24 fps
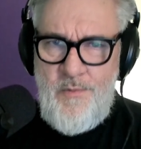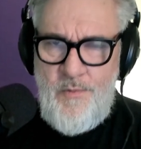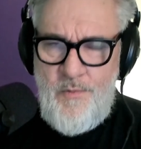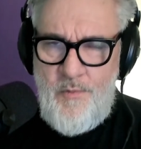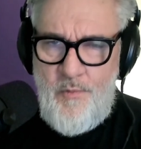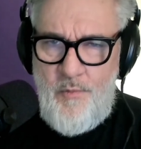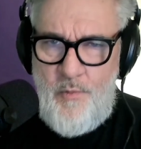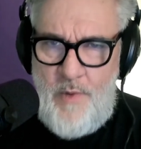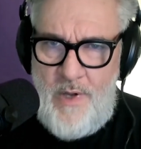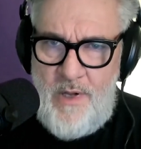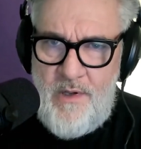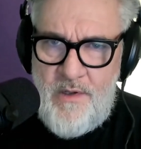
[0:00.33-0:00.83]

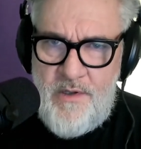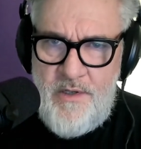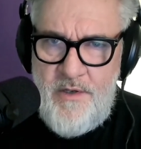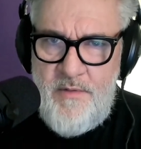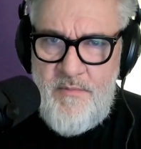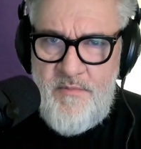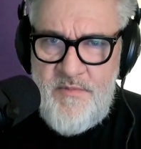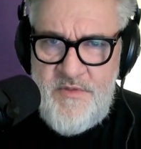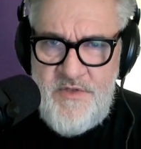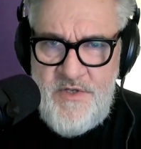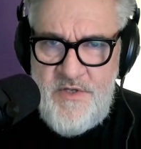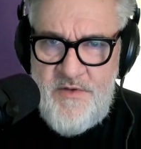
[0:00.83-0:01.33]

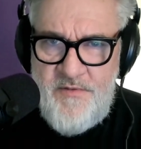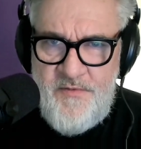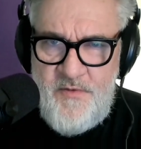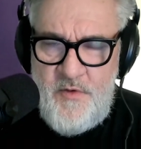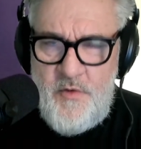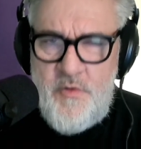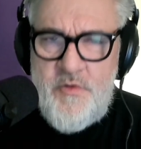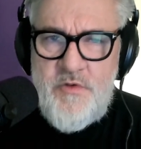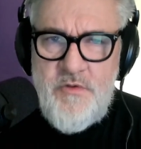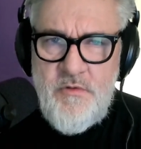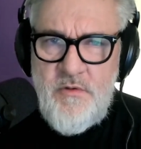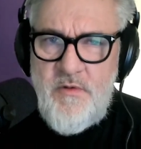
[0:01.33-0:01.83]
Welcome to the
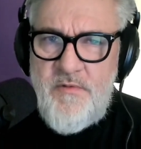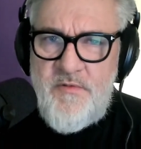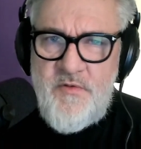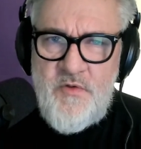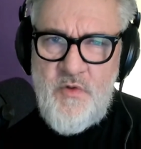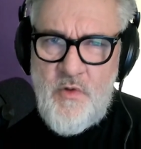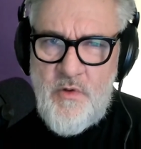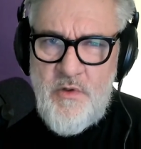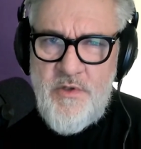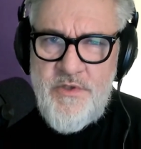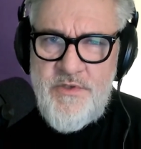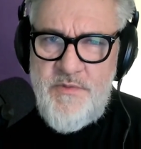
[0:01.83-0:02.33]
Future of
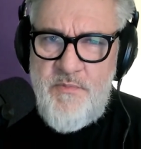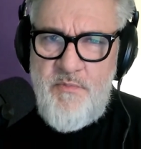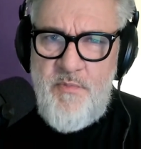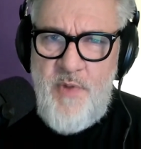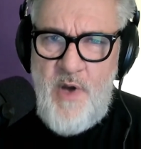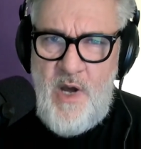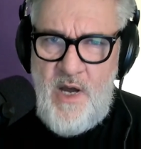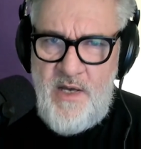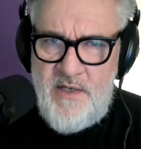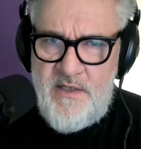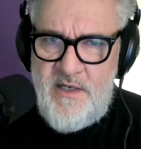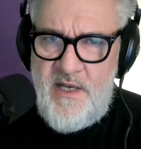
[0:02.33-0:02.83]
Tourism
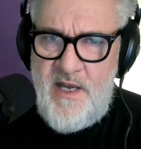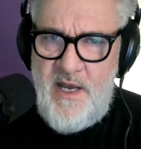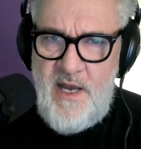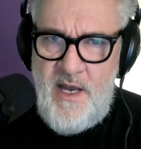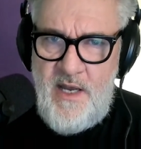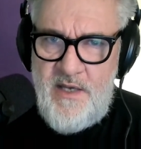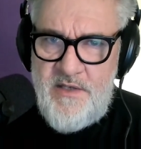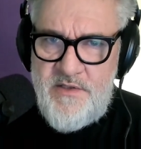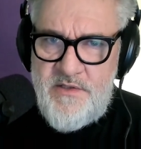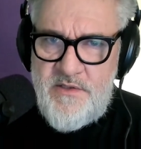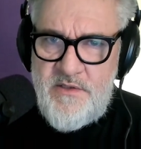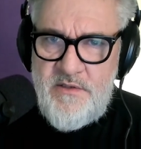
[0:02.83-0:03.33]

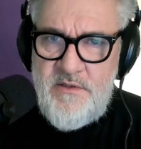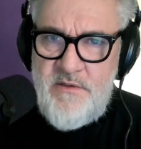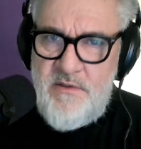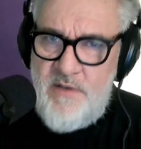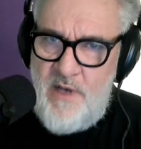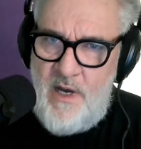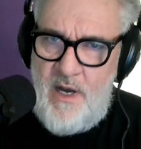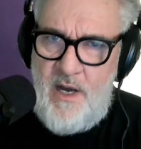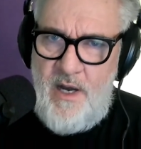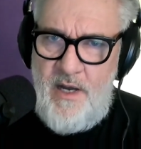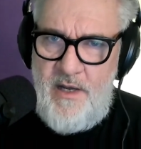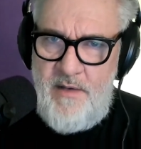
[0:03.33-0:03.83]
Podcast.
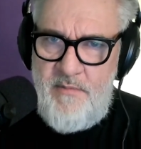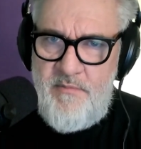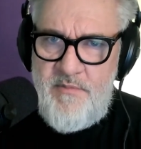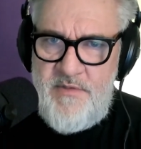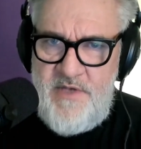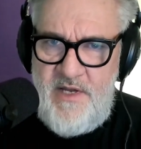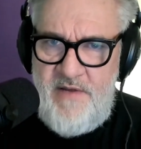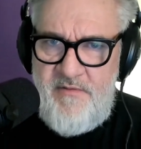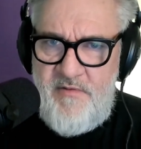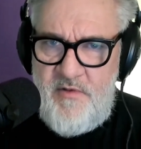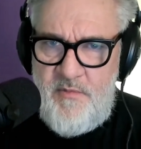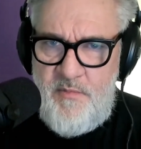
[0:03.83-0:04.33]
I'm
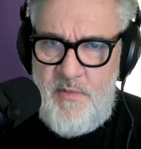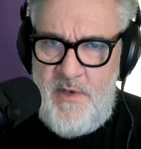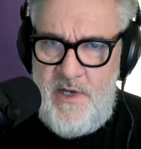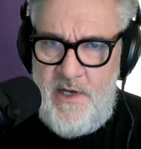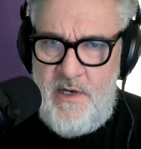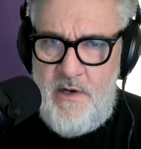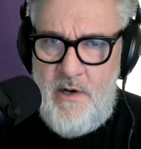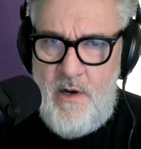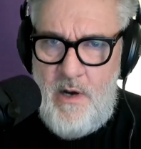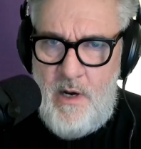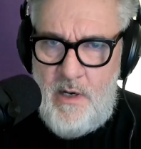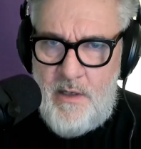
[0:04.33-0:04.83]
David
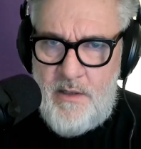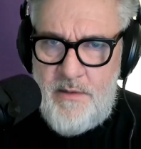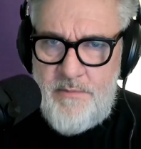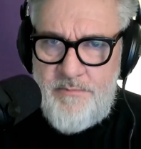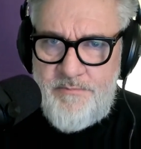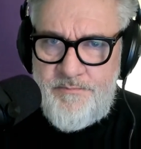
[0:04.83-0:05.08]
Peacock.